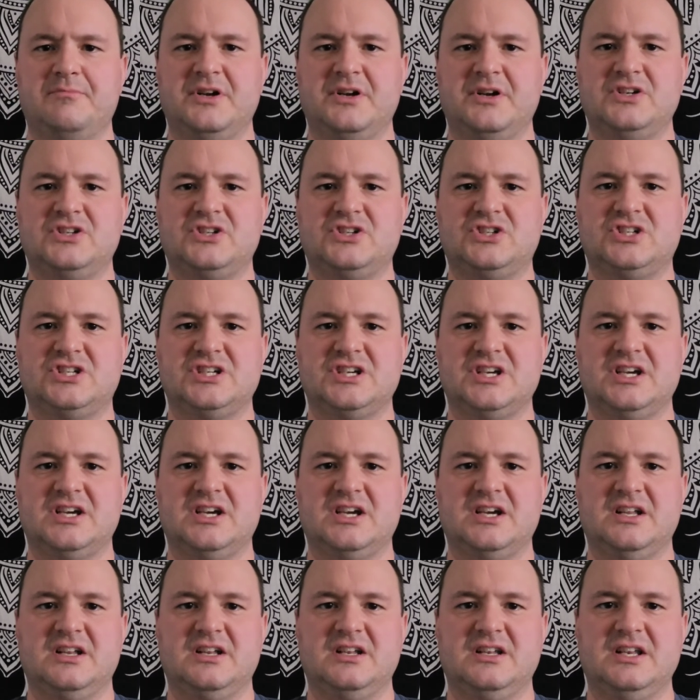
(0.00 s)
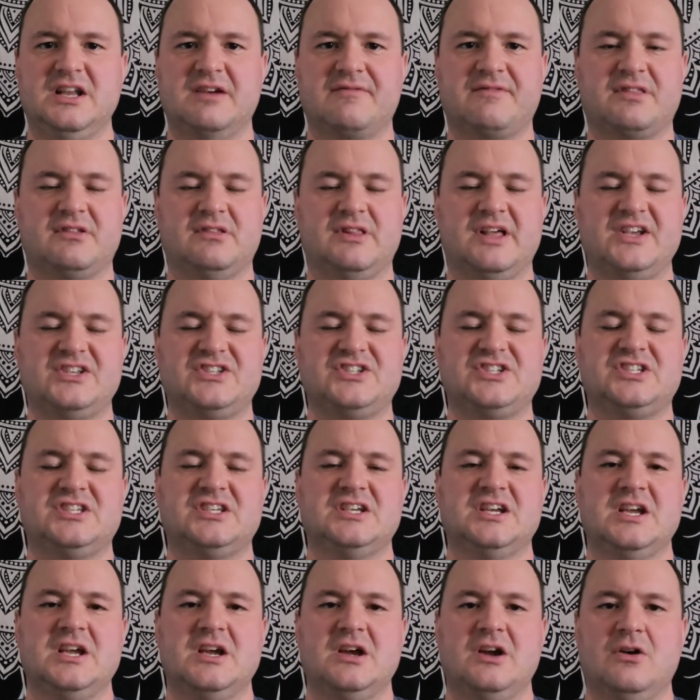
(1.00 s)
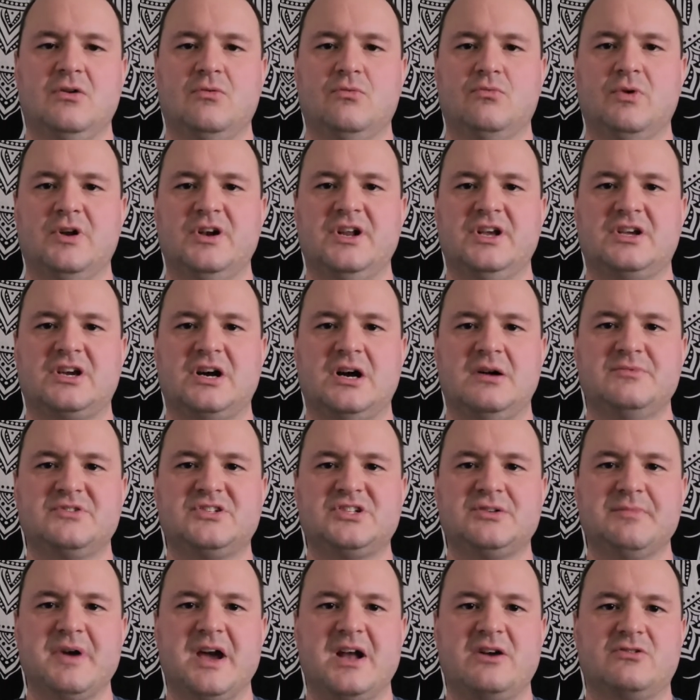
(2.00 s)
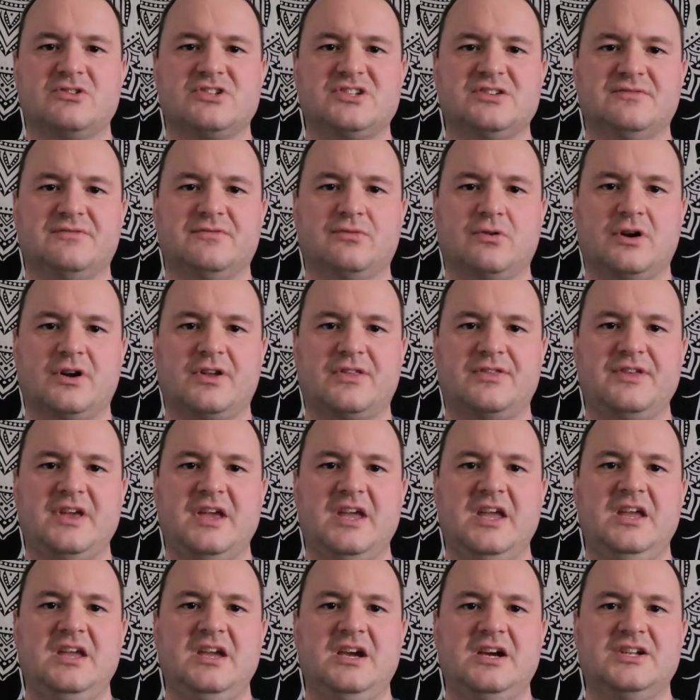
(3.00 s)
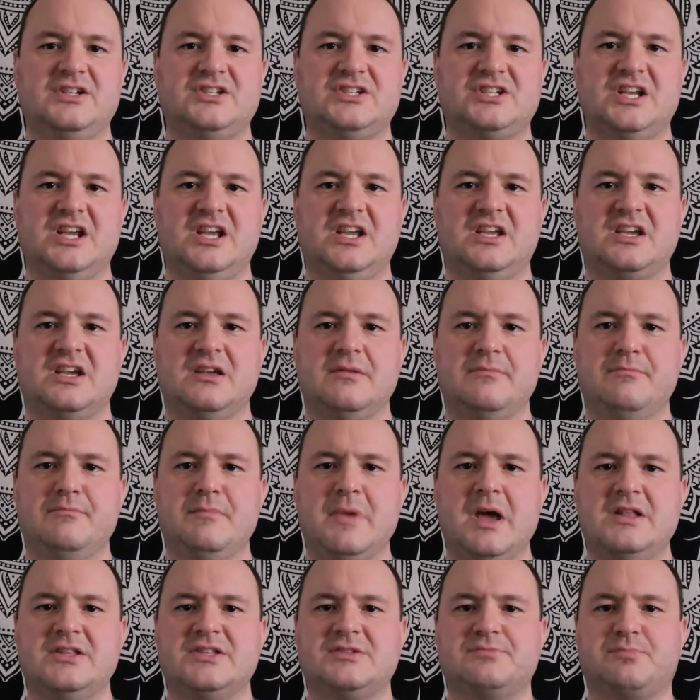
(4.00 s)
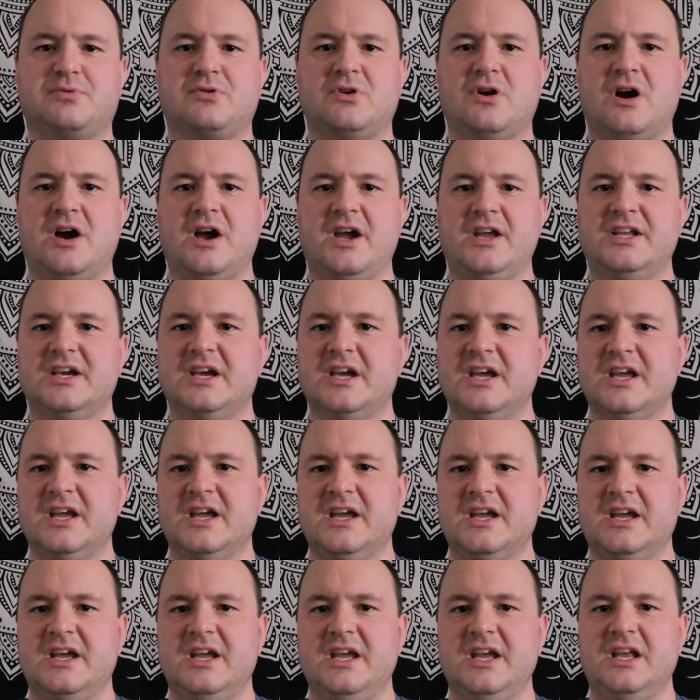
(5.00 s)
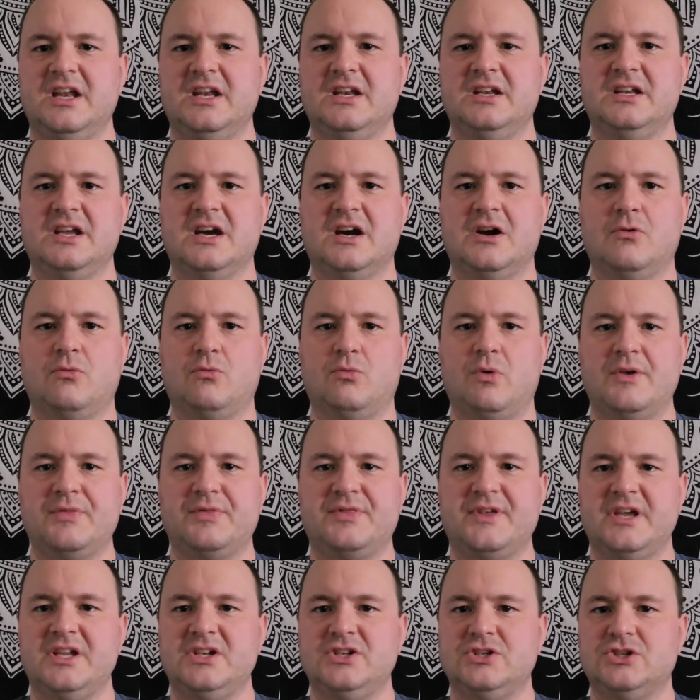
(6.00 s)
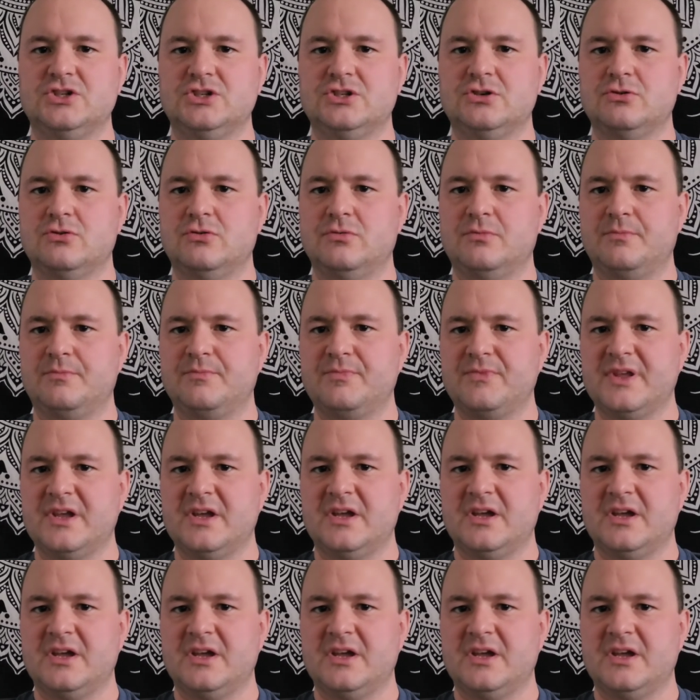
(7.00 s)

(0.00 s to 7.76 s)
But uh, nevertheless, when it comes to matters of work, they uh, take immense pride in what they do.